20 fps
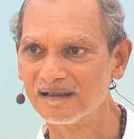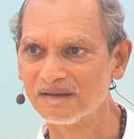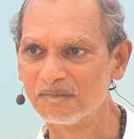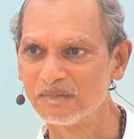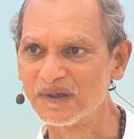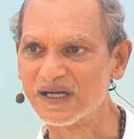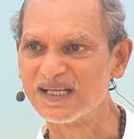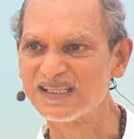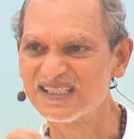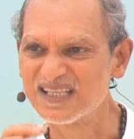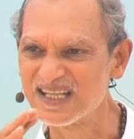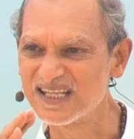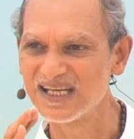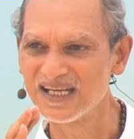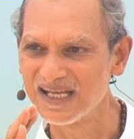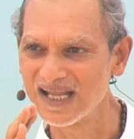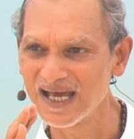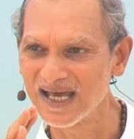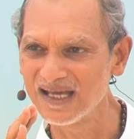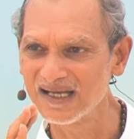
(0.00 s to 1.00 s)
But at
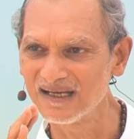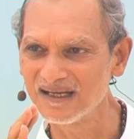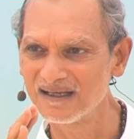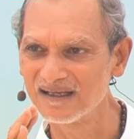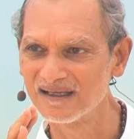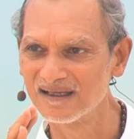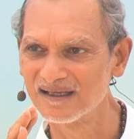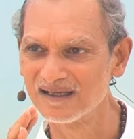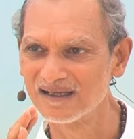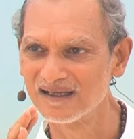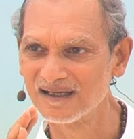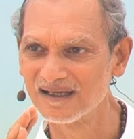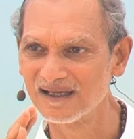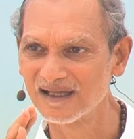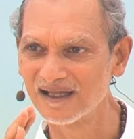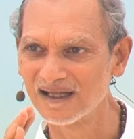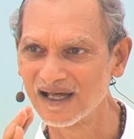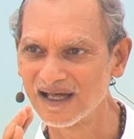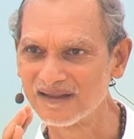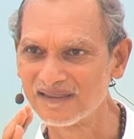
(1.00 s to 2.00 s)
39,
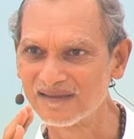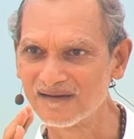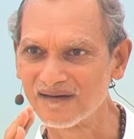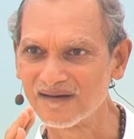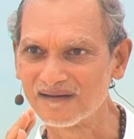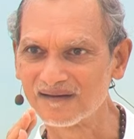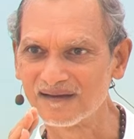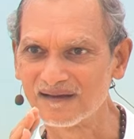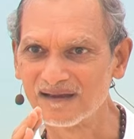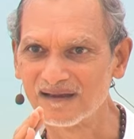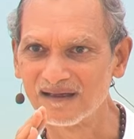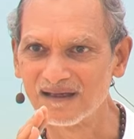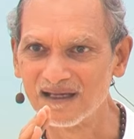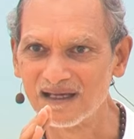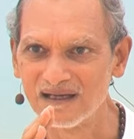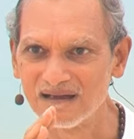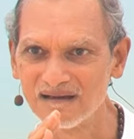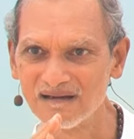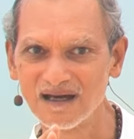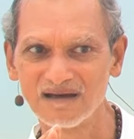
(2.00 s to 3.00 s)
I thought,
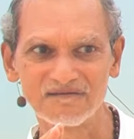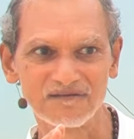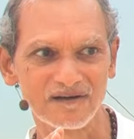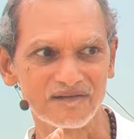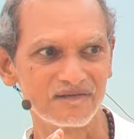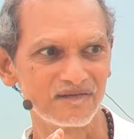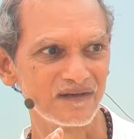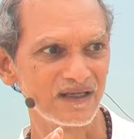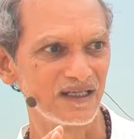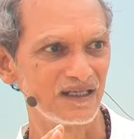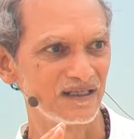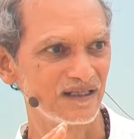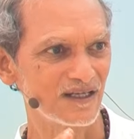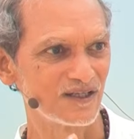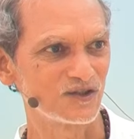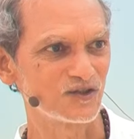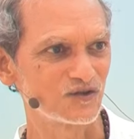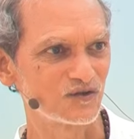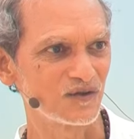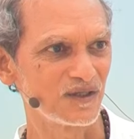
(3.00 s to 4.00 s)
enough of
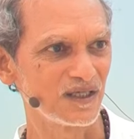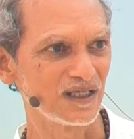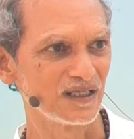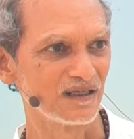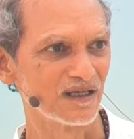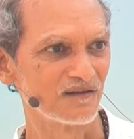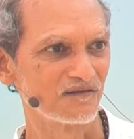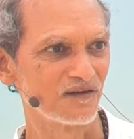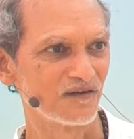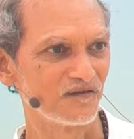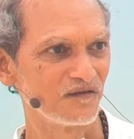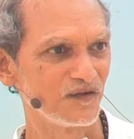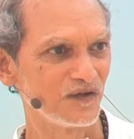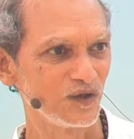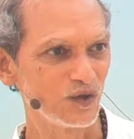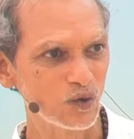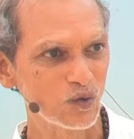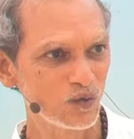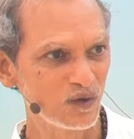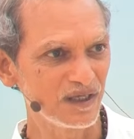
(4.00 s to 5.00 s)
industry, enough of
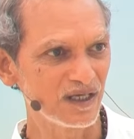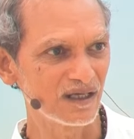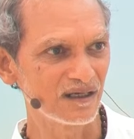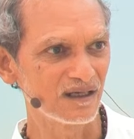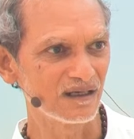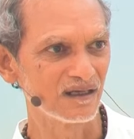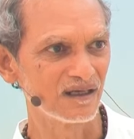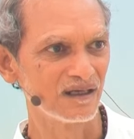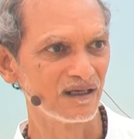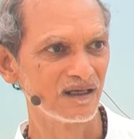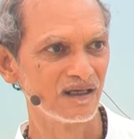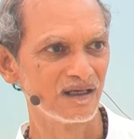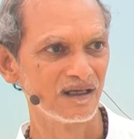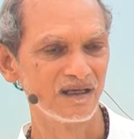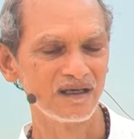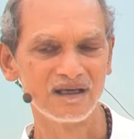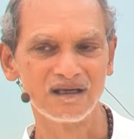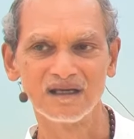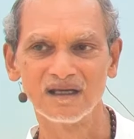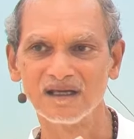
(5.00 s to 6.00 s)
union,
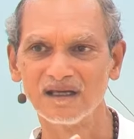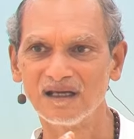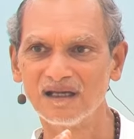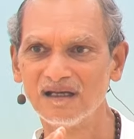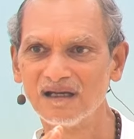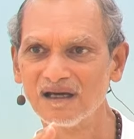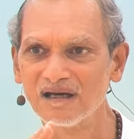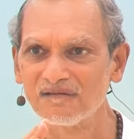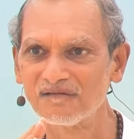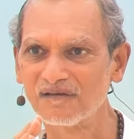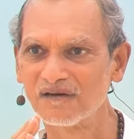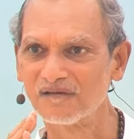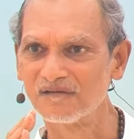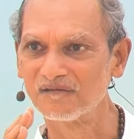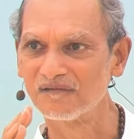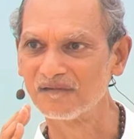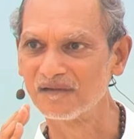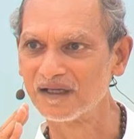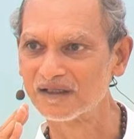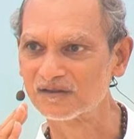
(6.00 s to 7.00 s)
enough
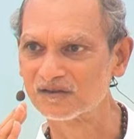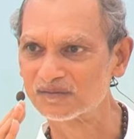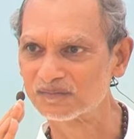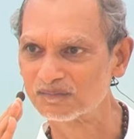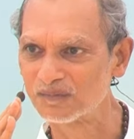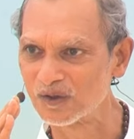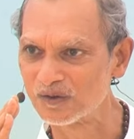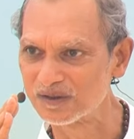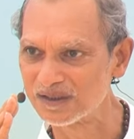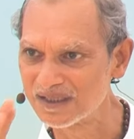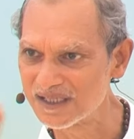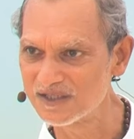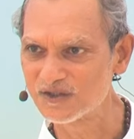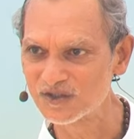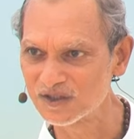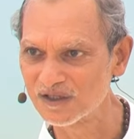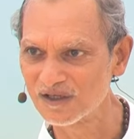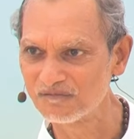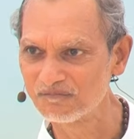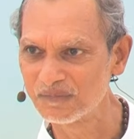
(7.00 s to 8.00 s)
of
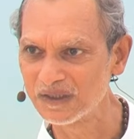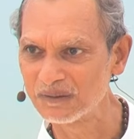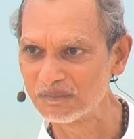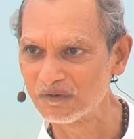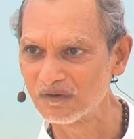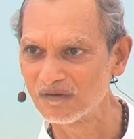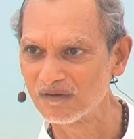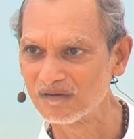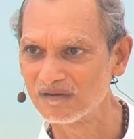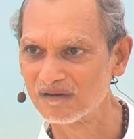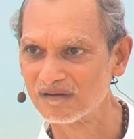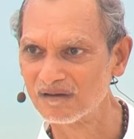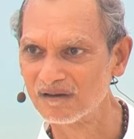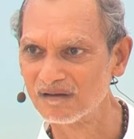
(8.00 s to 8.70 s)
exploitation of people.